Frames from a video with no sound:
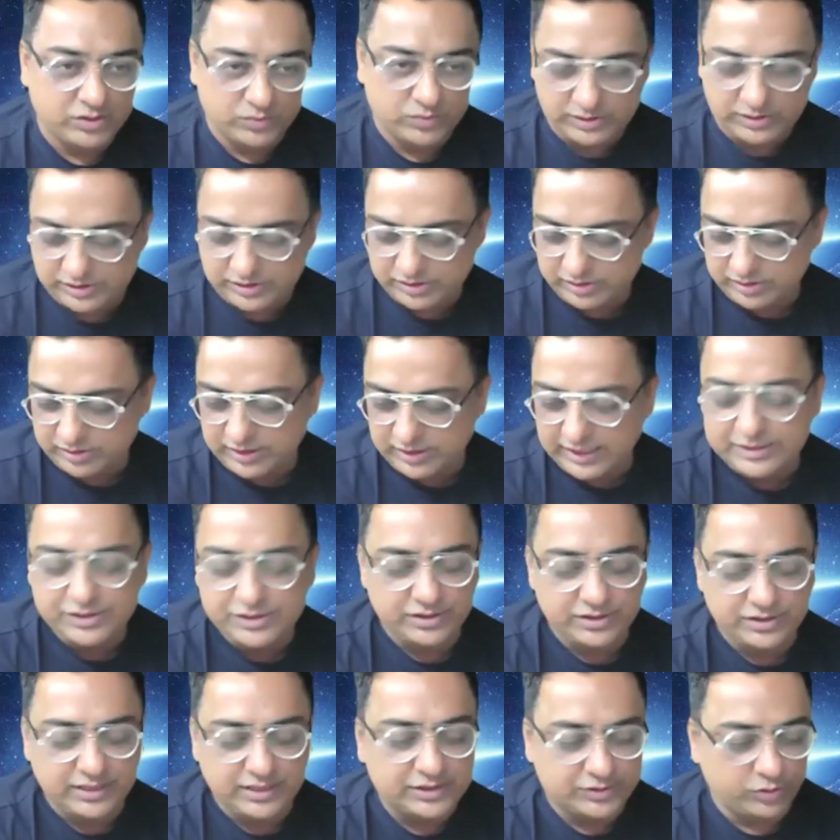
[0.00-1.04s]
So let's
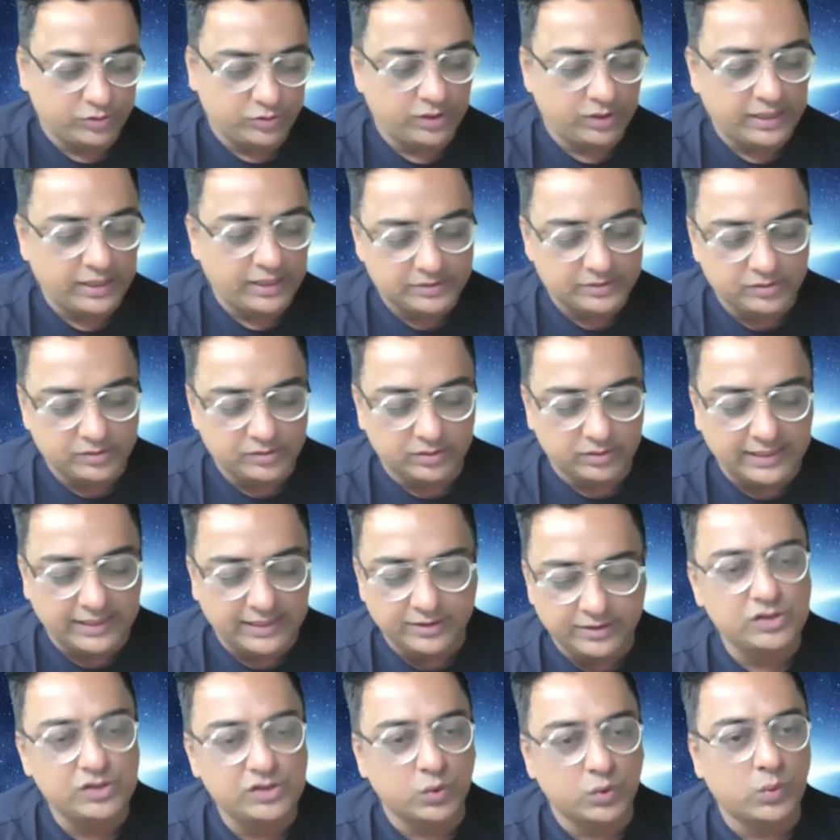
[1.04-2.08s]
let's let's look at these two
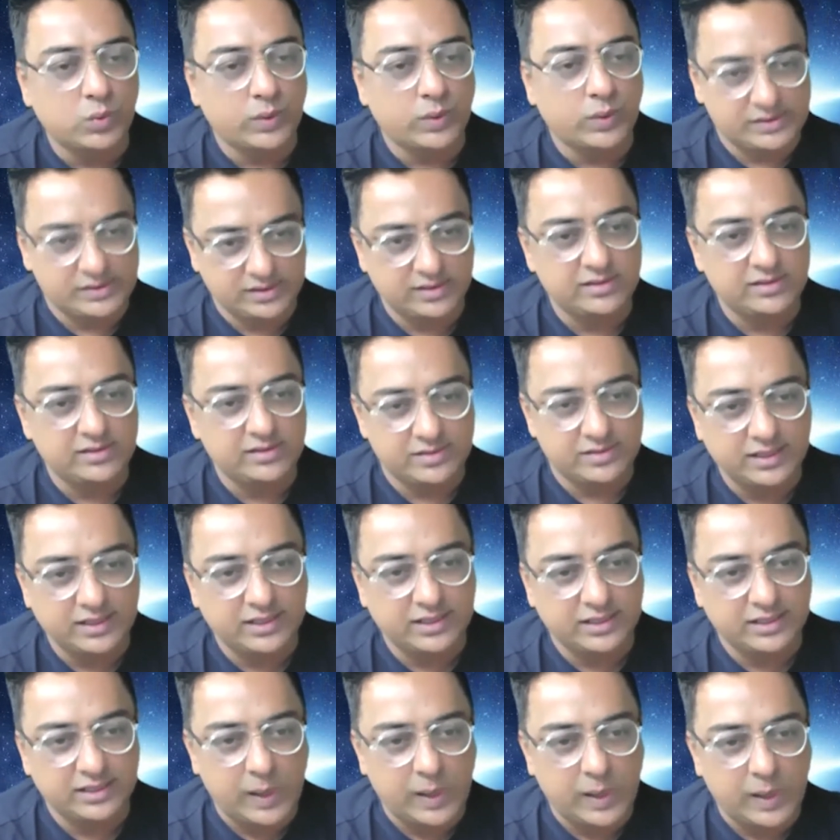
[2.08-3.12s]
questions in
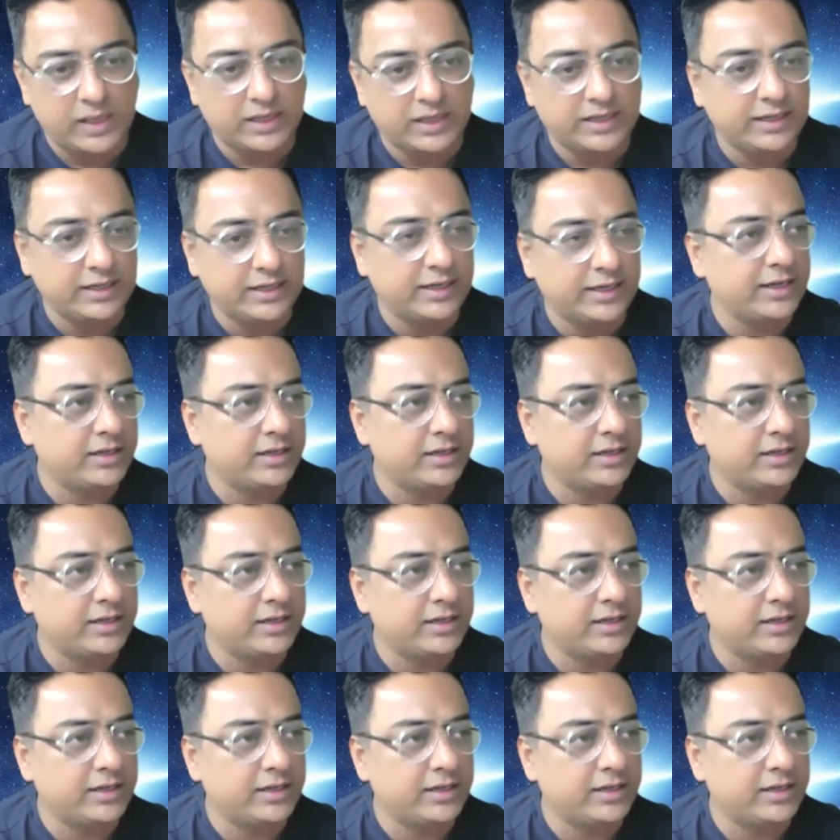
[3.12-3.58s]
in in